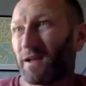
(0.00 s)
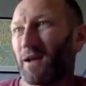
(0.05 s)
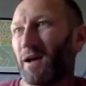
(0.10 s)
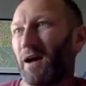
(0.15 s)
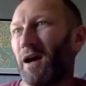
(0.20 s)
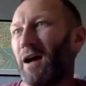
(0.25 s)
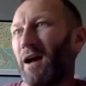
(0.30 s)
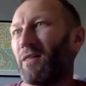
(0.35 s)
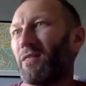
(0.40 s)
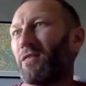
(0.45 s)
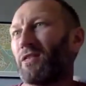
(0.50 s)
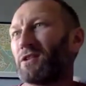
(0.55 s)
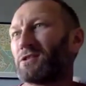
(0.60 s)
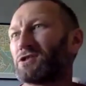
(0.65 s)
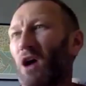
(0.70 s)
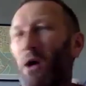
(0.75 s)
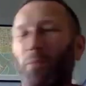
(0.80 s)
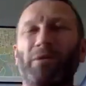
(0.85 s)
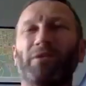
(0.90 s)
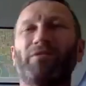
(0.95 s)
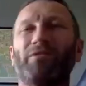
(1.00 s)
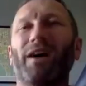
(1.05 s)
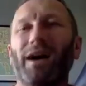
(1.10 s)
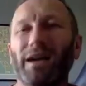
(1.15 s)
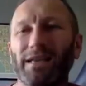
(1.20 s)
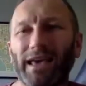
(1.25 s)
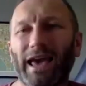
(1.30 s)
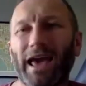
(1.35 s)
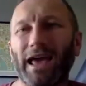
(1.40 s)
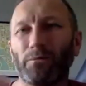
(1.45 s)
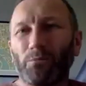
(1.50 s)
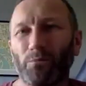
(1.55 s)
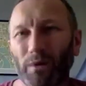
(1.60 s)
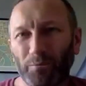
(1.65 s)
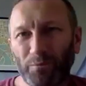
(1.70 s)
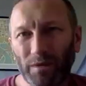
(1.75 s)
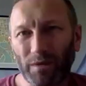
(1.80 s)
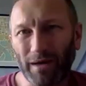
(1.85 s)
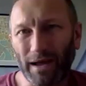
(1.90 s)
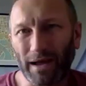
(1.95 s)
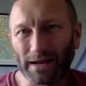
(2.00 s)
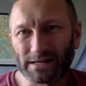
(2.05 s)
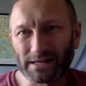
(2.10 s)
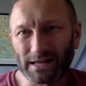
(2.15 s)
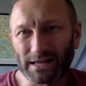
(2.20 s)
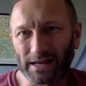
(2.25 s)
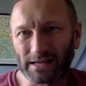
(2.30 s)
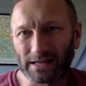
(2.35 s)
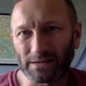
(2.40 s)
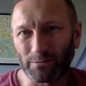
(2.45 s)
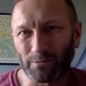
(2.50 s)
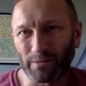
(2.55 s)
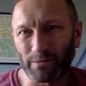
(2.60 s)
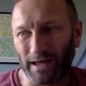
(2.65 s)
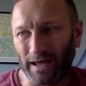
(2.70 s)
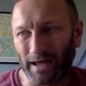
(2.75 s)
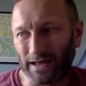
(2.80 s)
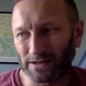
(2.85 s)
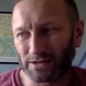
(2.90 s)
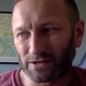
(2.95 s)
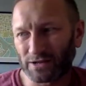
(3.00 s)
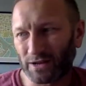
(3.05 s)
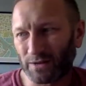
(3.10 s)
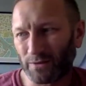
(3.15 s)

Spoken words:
at the top of our game when we made Satan Pit, actually.